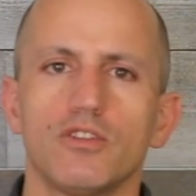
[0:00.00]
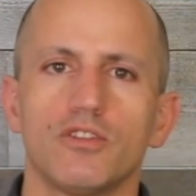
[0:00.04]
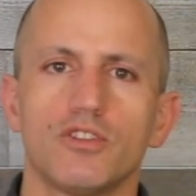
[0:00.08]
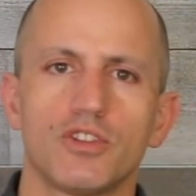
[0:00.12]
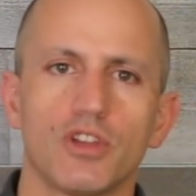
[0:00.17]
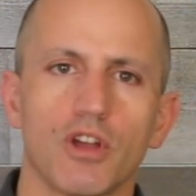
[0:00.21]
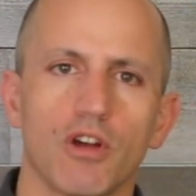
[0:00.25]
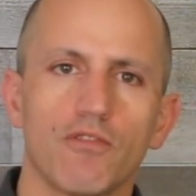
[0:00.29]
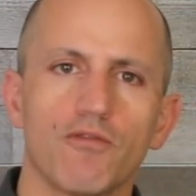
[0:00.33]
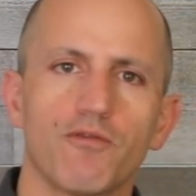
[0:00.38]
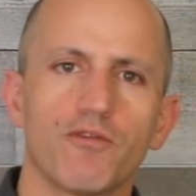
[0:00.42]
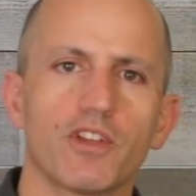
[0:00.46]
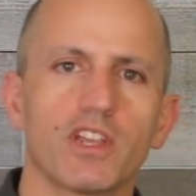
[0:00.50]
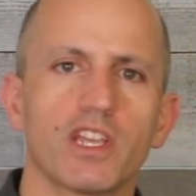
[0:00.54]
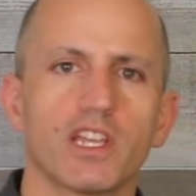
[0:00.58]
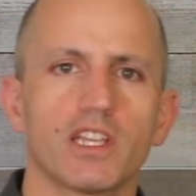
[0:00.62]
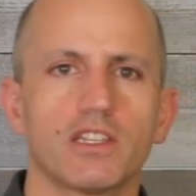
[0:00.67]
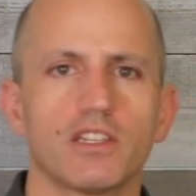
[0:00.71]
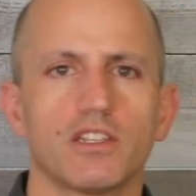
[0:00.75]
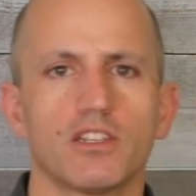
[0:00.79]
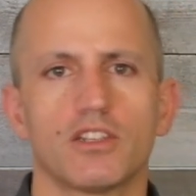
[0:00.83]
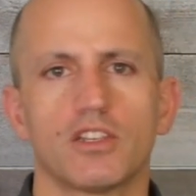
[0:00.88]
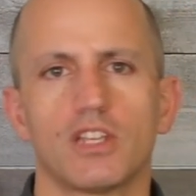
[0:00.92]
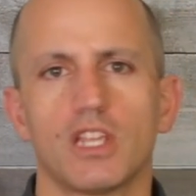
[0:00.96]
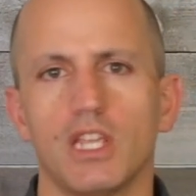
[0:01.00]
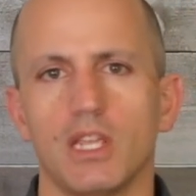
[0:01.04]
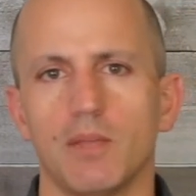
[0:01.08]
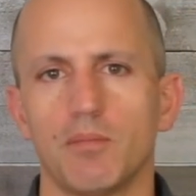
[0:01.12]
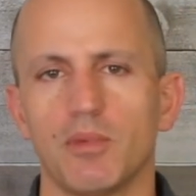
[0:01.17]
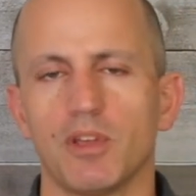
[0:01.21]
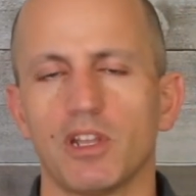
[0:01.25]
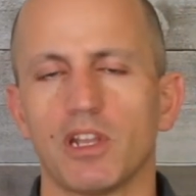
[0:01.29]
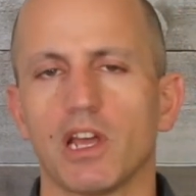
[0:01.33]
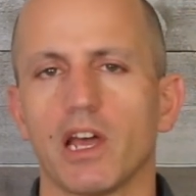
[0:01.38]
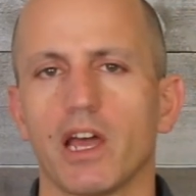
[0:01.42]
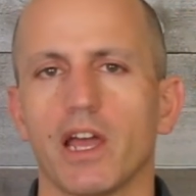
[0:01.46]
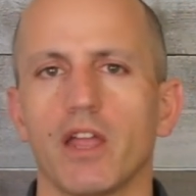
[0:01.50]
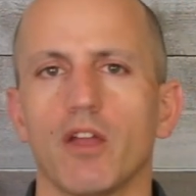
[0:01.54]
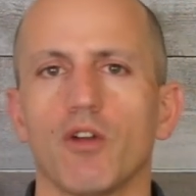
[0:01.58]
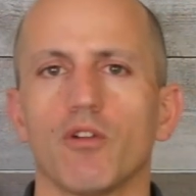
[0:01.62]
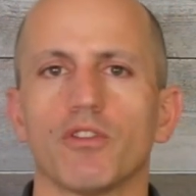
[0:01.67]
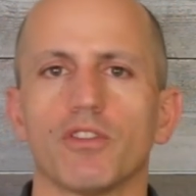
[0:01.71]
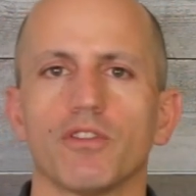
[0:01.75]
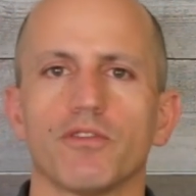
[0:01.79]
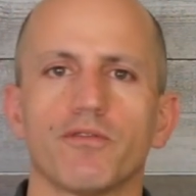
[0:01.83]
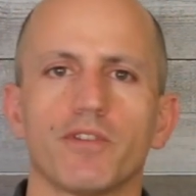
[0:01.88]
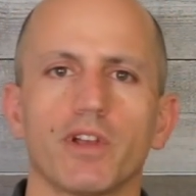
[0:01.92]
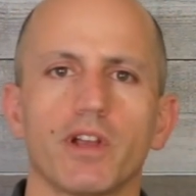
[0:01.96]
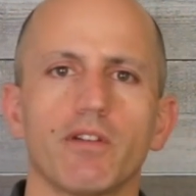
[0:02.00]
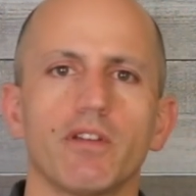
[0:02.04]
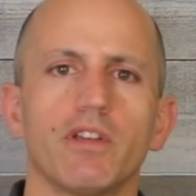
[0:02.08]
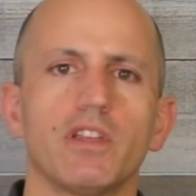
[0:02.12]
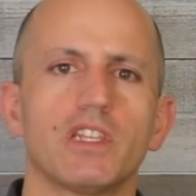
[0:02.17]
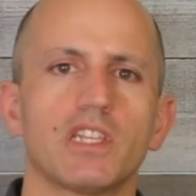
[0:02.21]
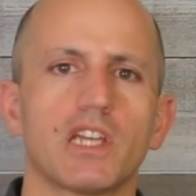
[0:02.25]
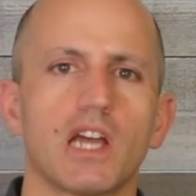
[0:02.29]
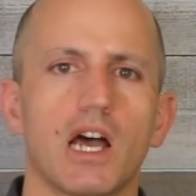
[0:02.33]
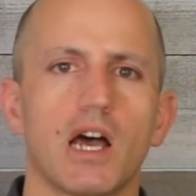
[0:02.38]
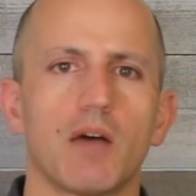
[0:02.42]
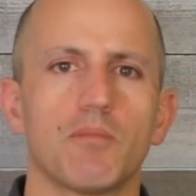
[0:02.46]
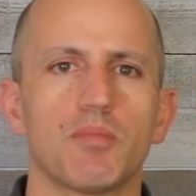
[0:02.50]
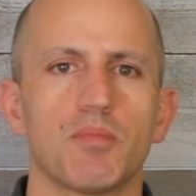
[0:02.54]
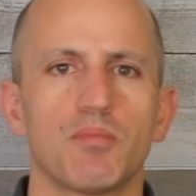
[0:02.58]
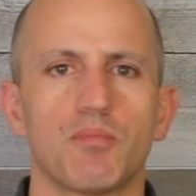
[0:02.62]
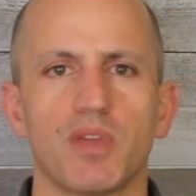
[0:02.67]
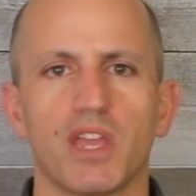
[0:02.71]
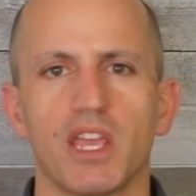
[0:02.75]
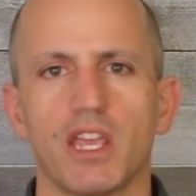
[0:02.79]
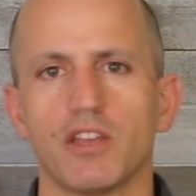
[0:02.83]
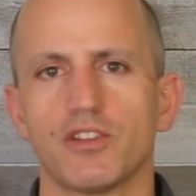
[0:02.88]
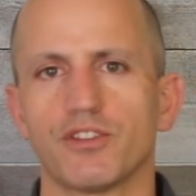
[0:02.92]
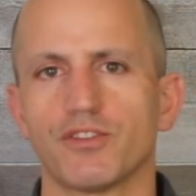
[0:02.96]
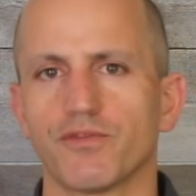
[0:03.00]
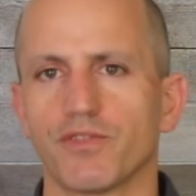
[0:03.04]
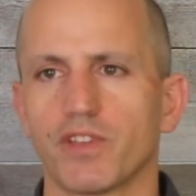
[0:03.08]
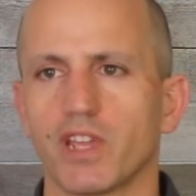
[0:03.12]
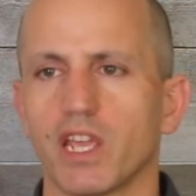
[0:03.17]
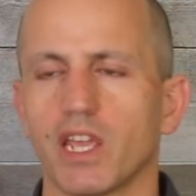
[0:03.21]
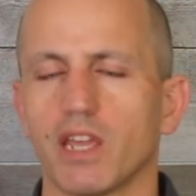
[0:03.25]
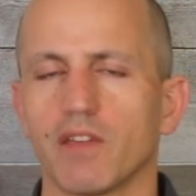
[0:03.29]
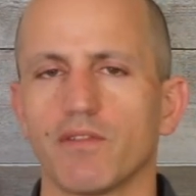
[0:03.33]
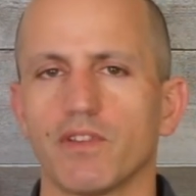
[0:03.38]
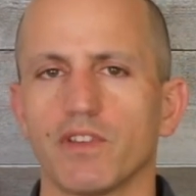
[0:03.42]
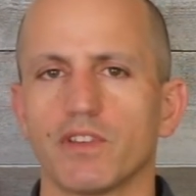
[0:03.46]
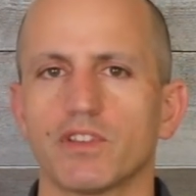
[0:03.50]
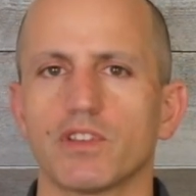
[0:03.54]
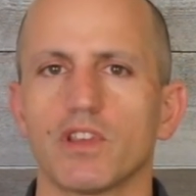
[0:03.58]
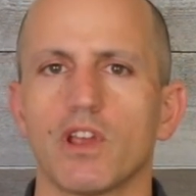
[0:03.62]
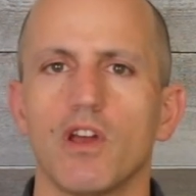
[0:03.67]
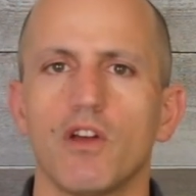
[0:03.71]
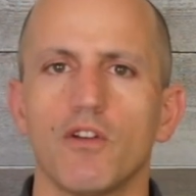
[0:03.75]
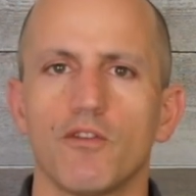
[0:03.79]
don't forget to keep an eye on the very top page of Canvas